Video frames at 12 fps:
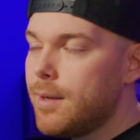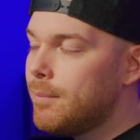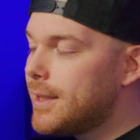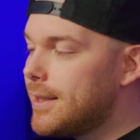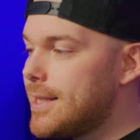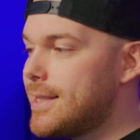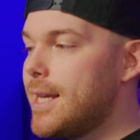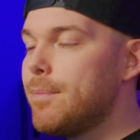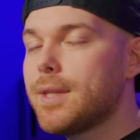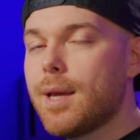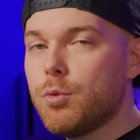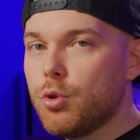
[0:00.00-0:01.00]
but at the same
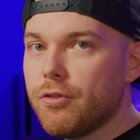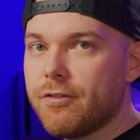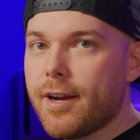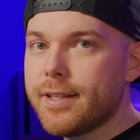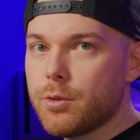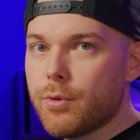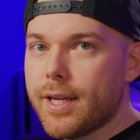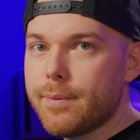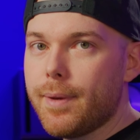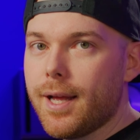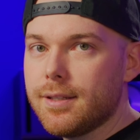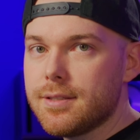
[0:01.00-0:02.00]
time, find the right
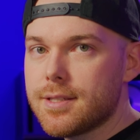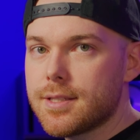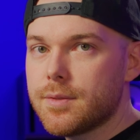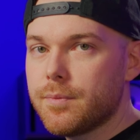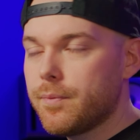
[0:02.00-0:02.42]
balance.